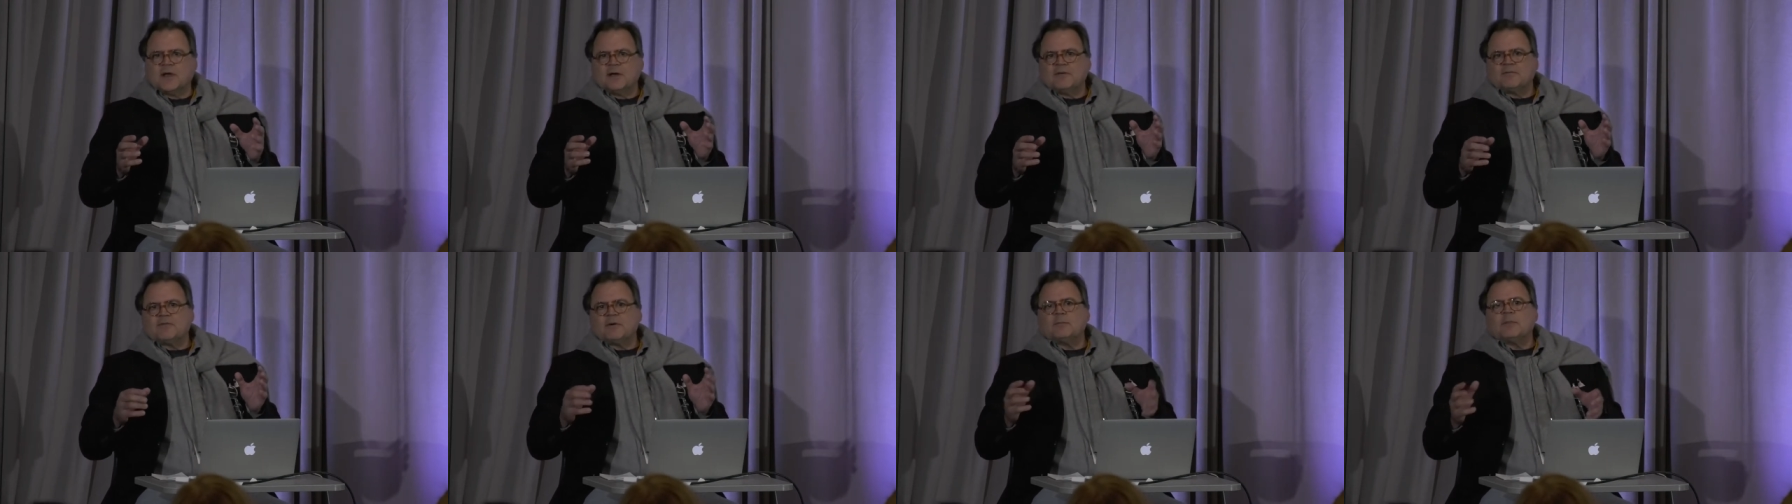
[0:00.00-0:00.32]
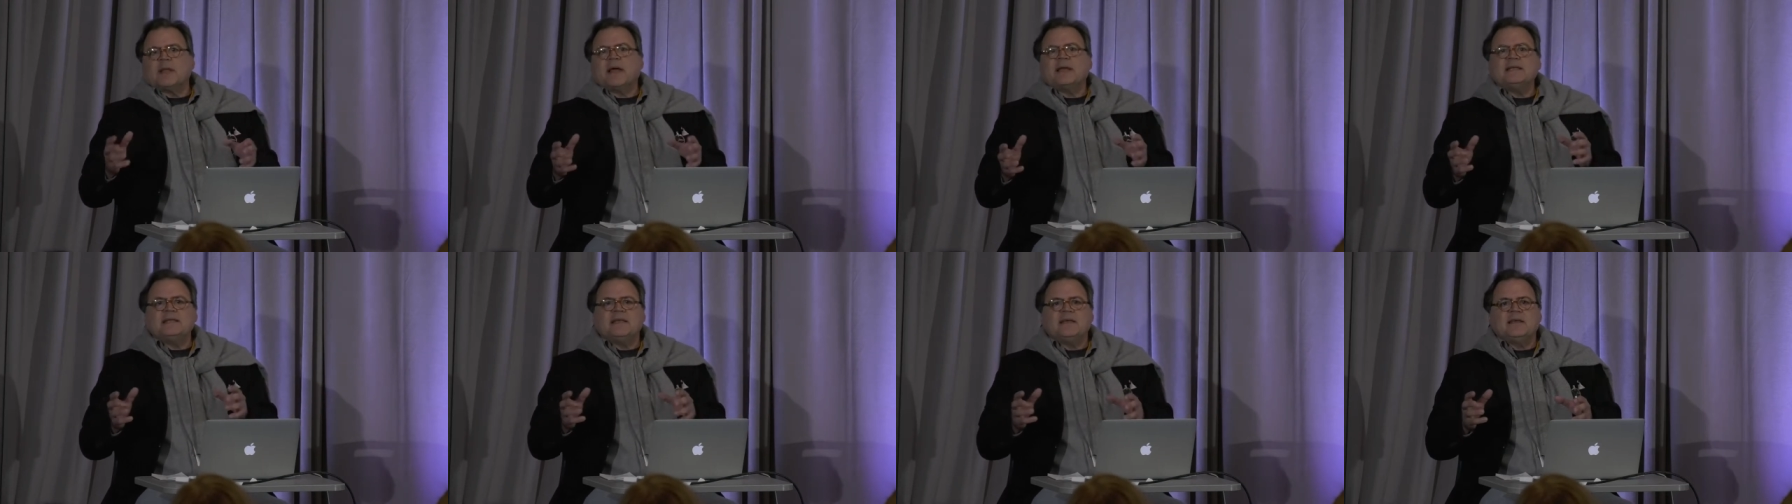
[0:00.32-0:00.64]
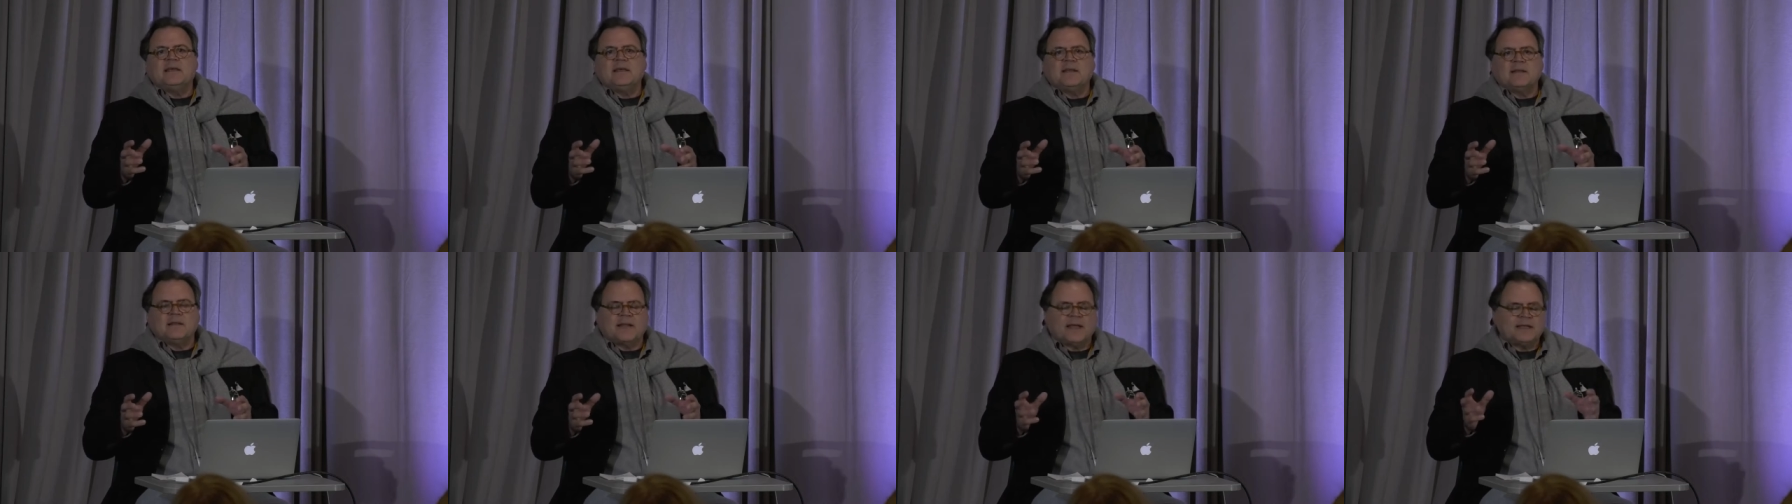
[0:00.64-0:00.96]
from 90,
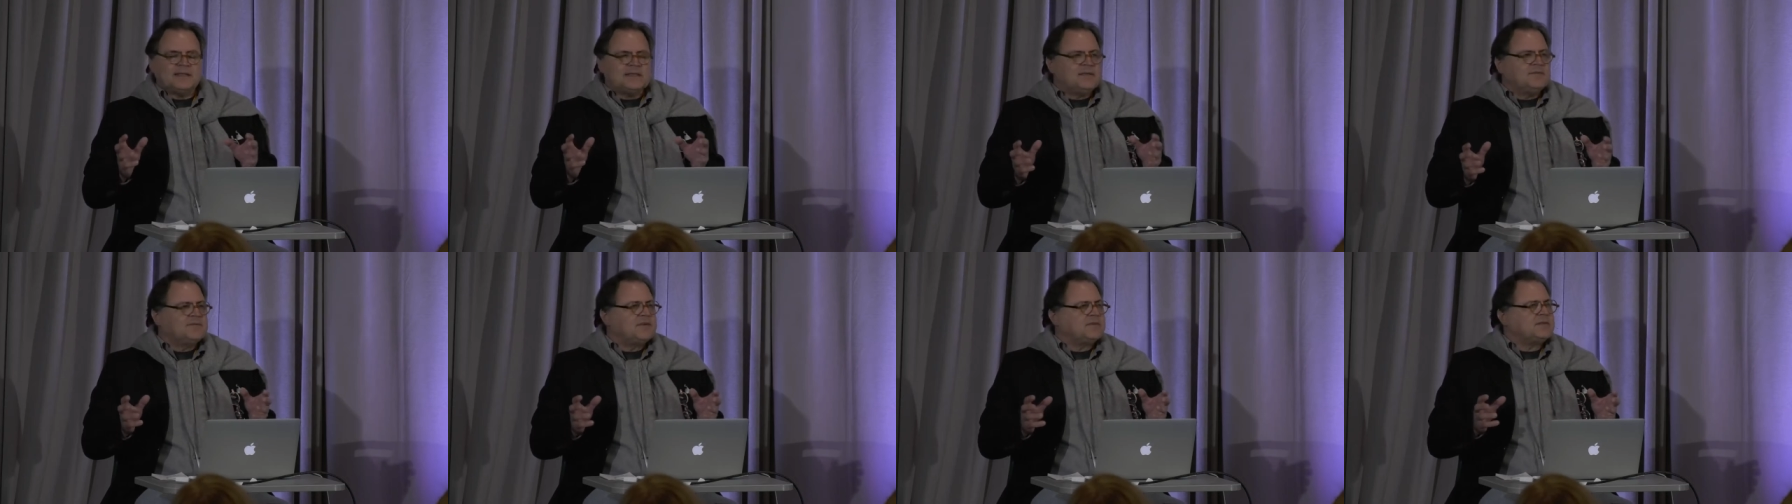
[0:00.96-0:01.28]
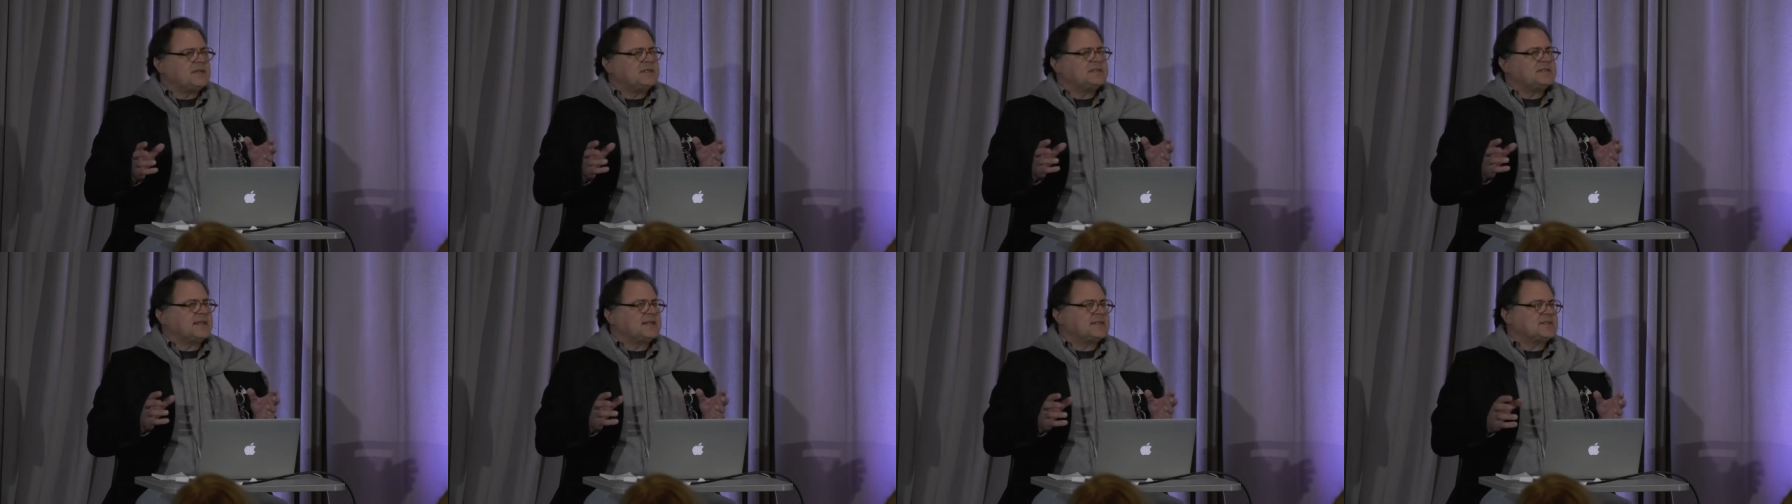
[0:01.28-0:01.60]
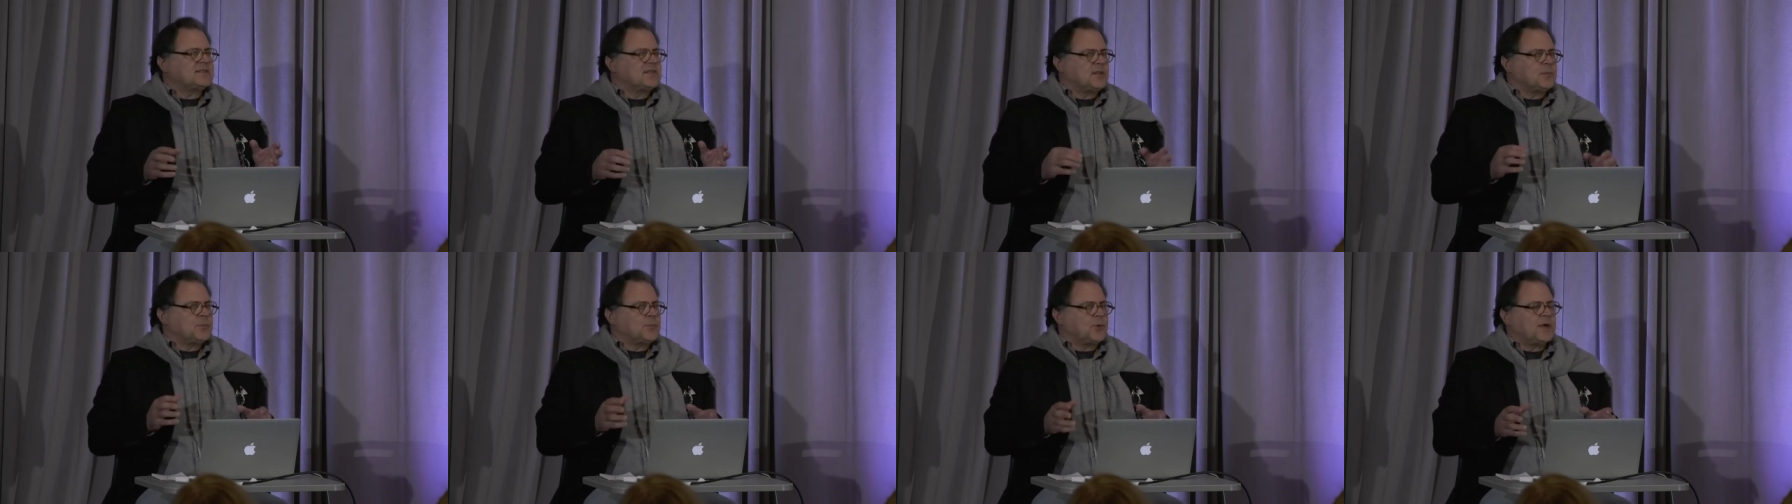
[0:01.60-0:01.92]

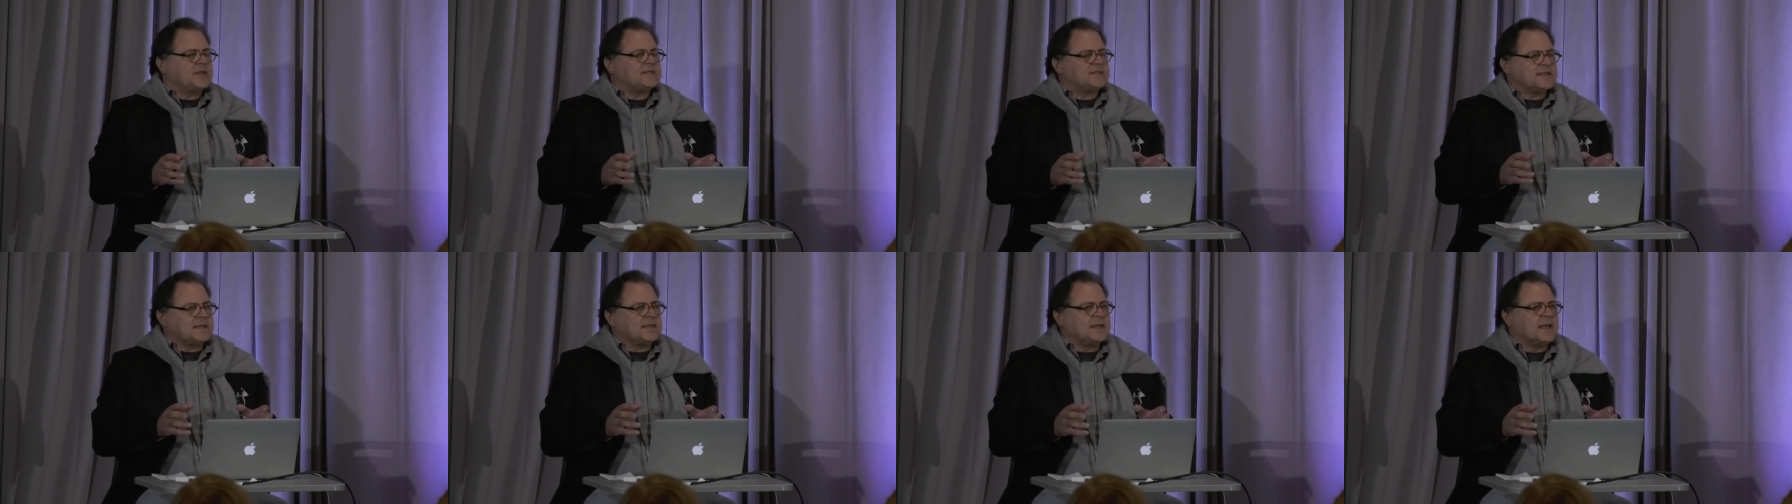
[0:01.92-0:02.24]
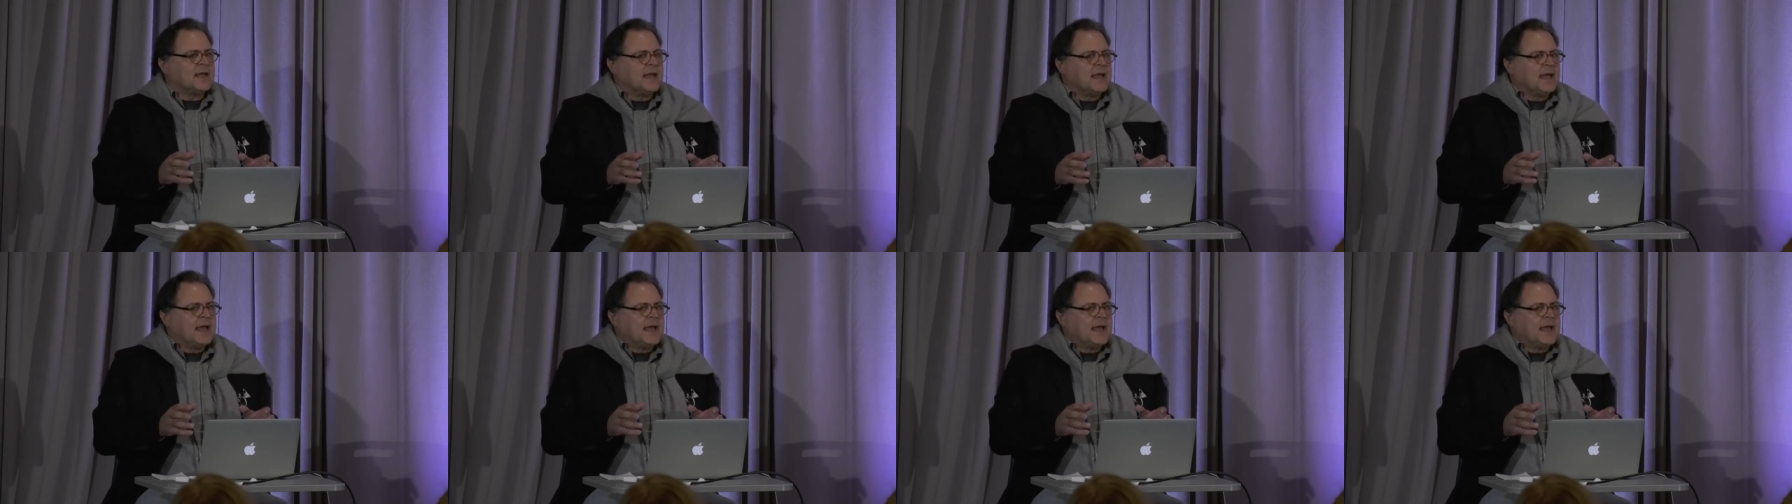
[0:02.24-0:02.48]
1956 to the present.